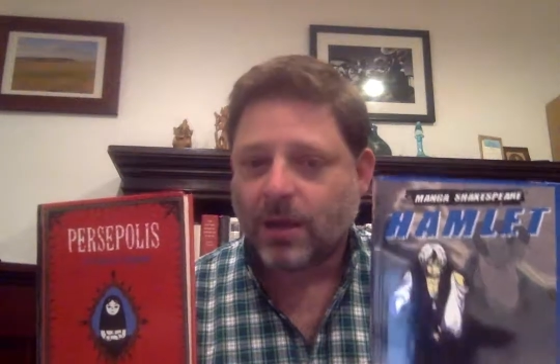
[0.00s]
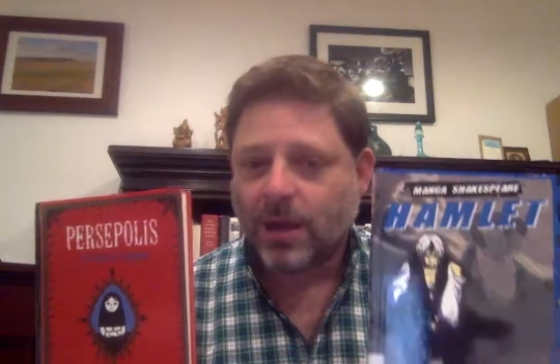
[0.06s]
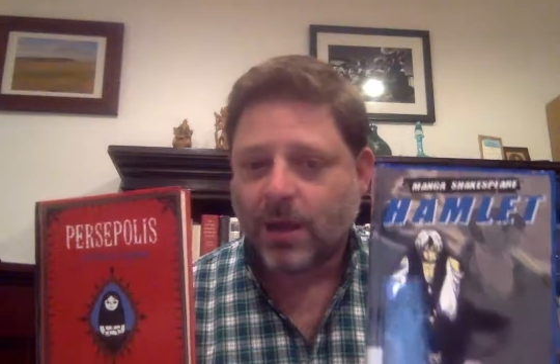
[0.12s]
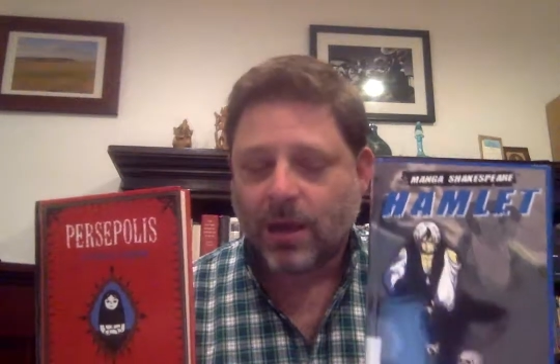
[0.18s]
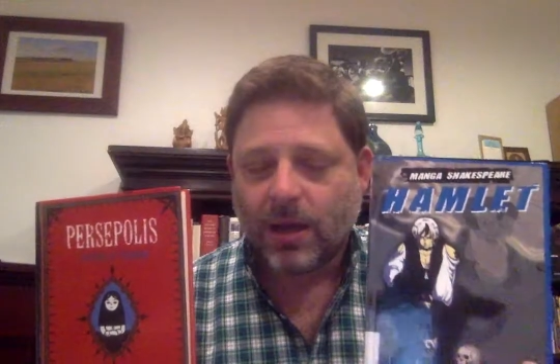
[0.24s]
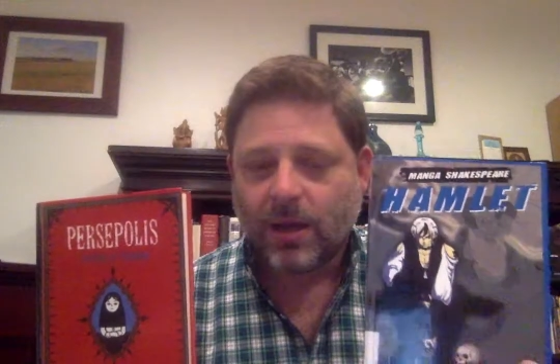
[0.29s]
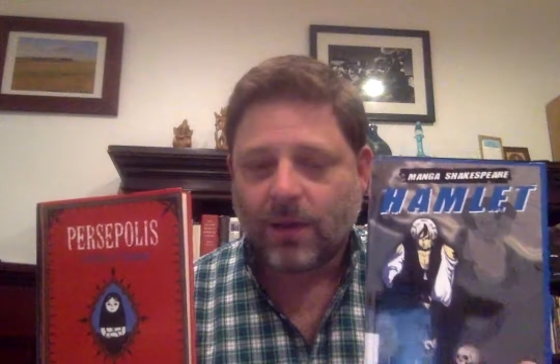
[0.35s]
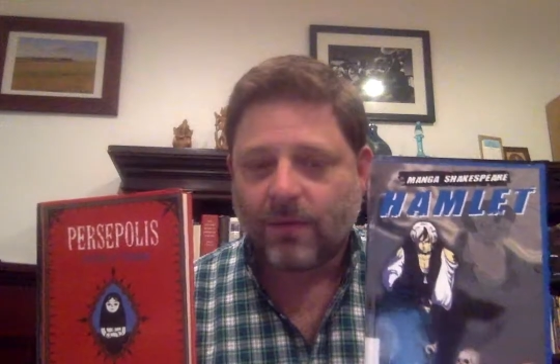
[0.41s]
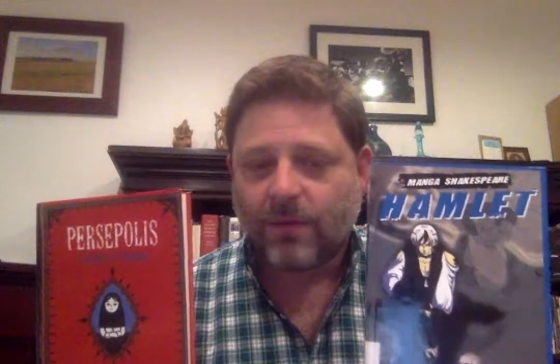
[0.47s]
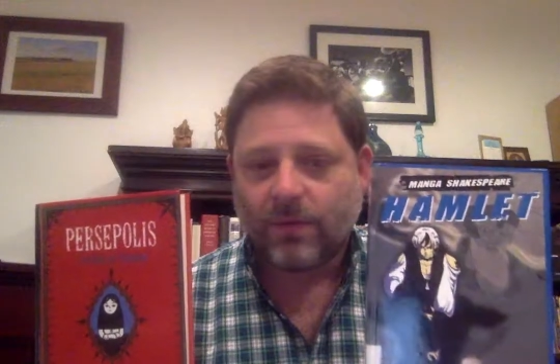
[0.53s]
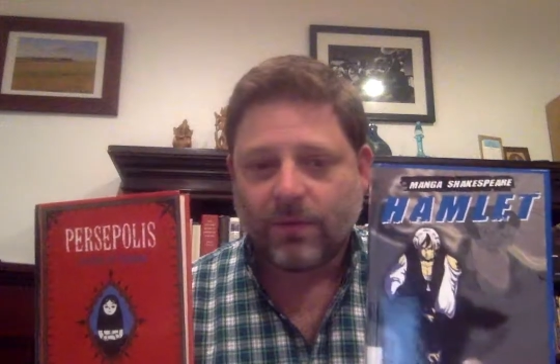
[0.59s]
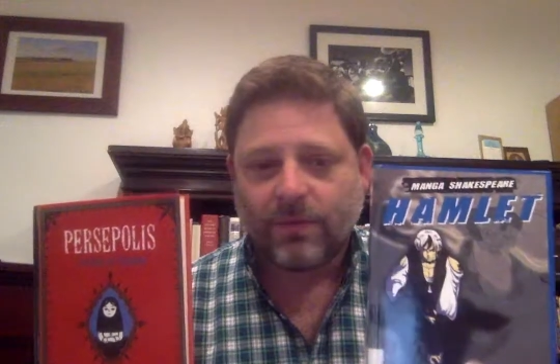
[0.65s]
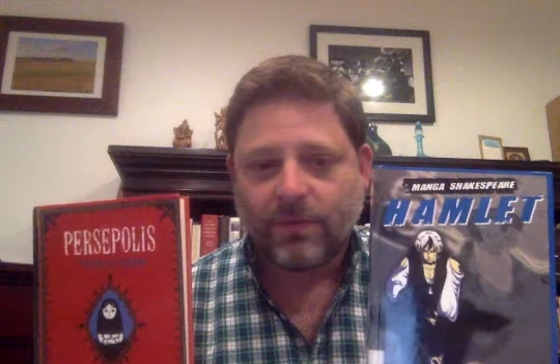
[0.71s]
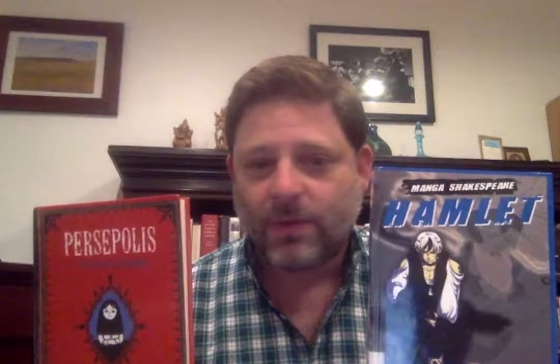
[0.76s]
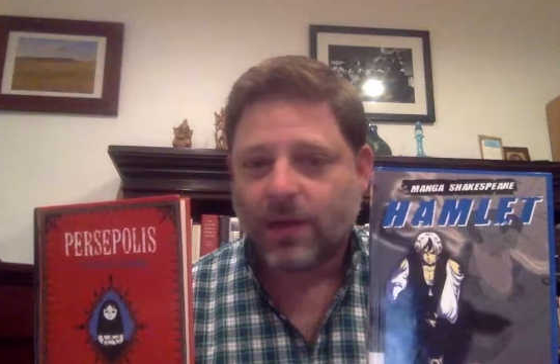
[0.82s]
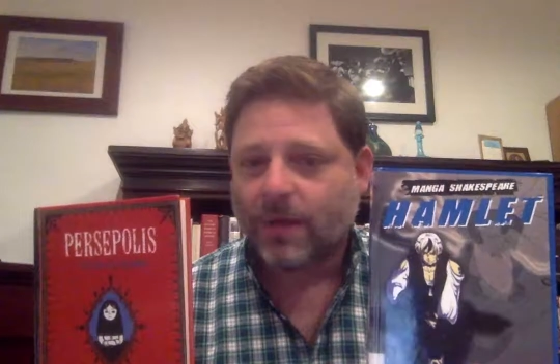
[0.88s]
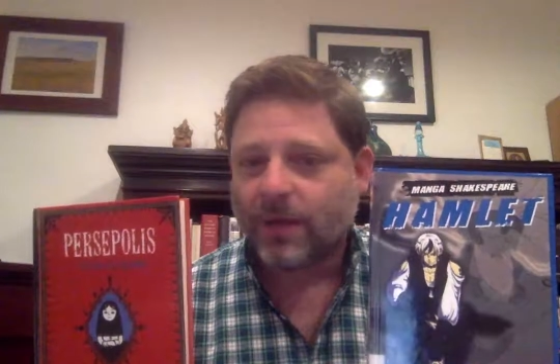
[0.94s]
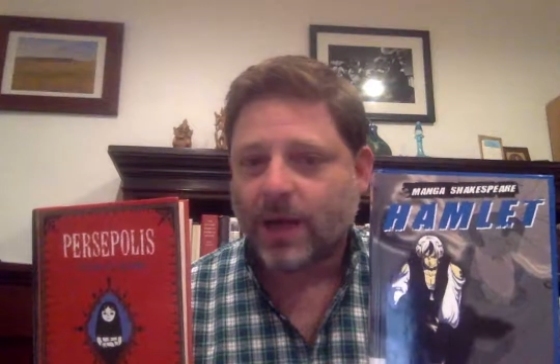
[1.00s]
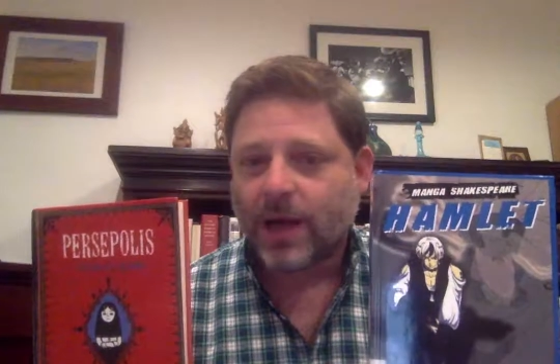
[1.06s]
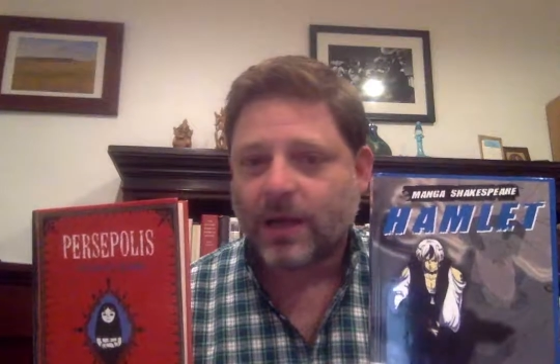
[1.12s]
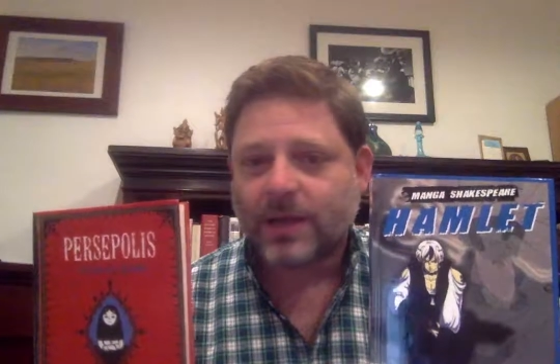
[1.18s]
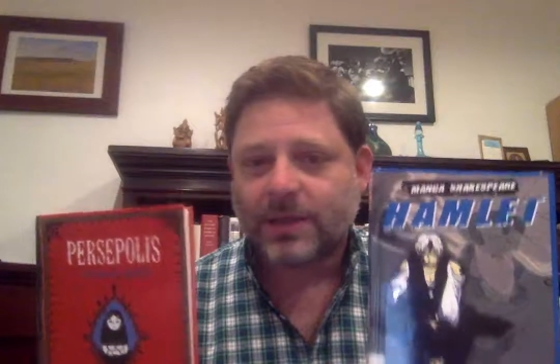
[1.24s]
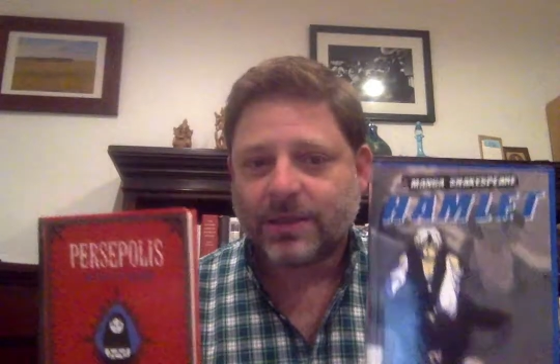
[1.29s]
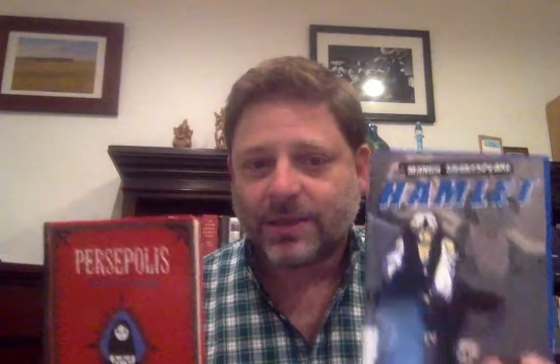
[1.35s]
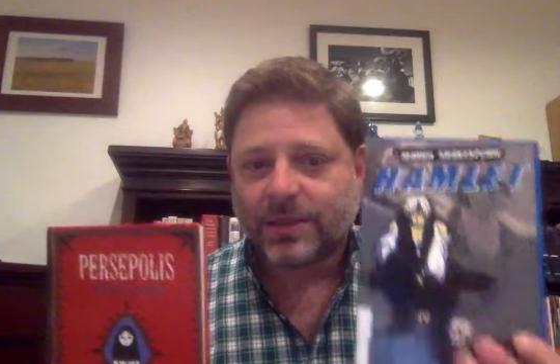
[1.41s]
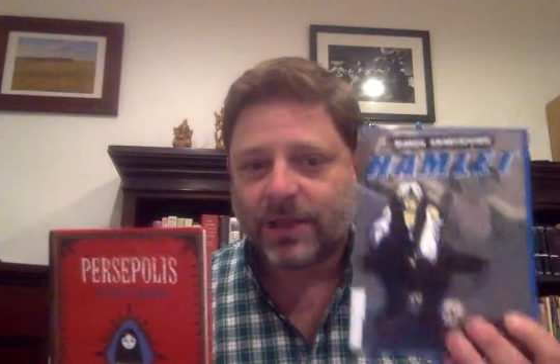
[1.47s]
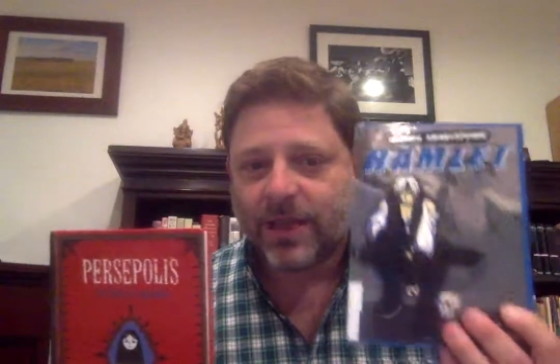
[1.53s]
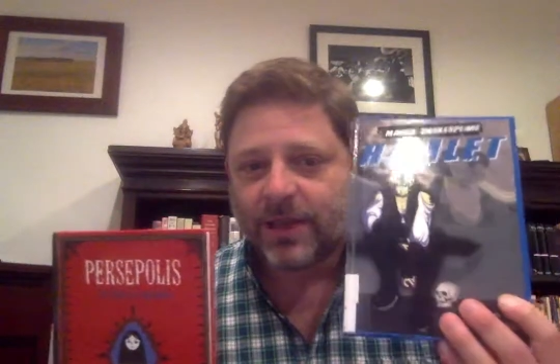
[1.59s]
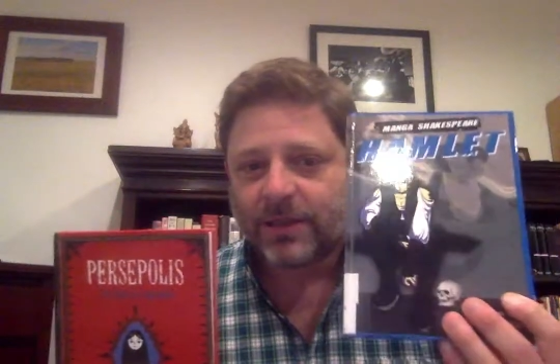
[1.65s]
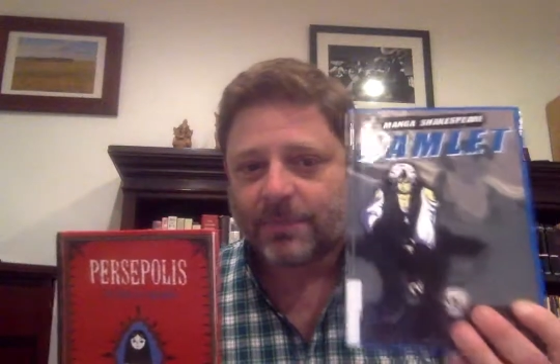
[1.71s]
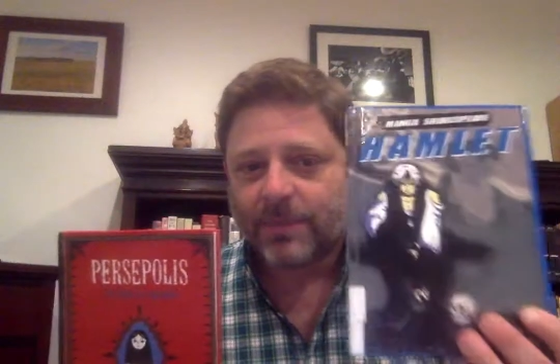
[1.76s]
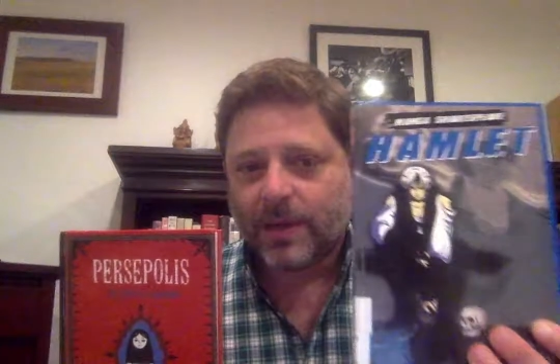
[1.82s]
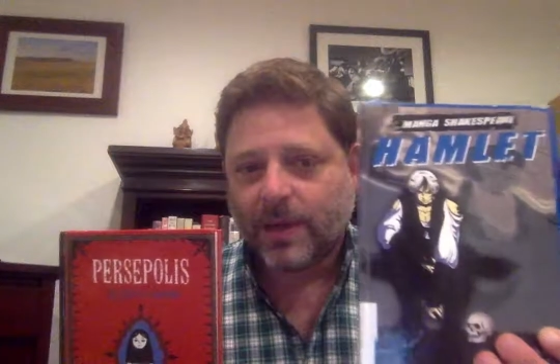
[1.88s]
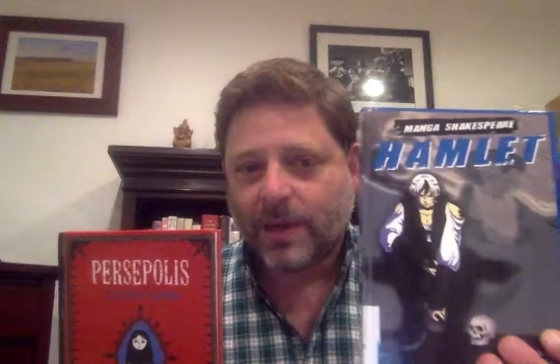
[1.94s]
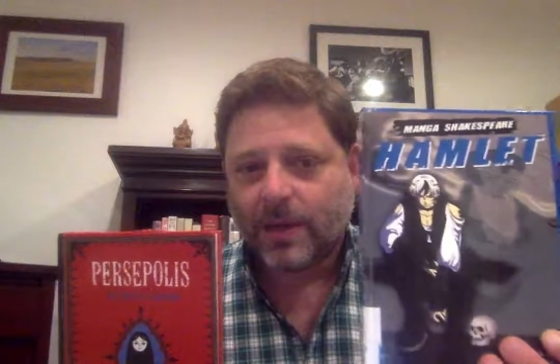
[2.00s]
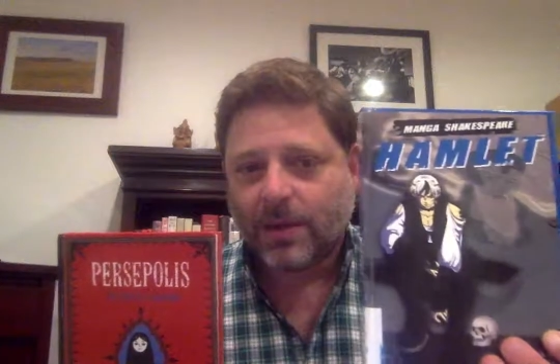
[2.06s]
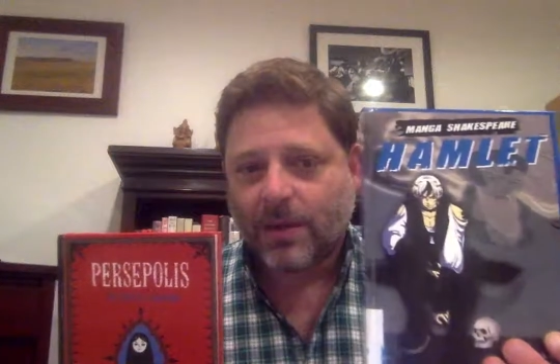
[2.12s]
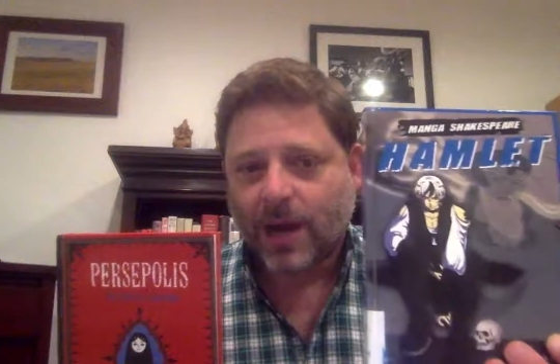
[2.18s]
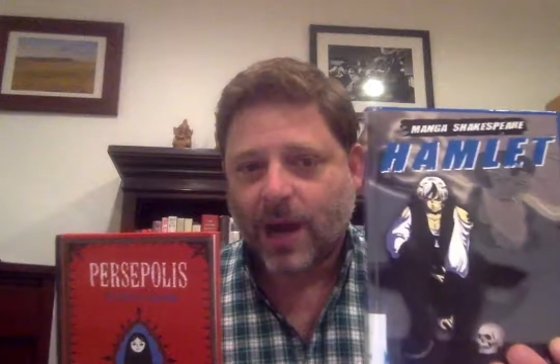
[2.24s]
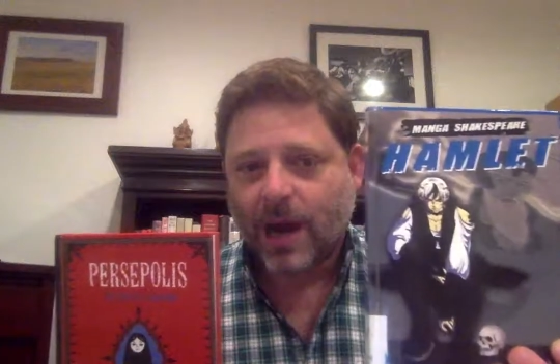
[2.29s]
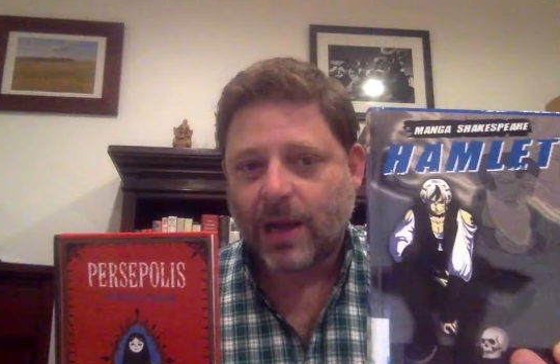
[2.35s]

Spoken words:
If you've never gotten into Shakespeare,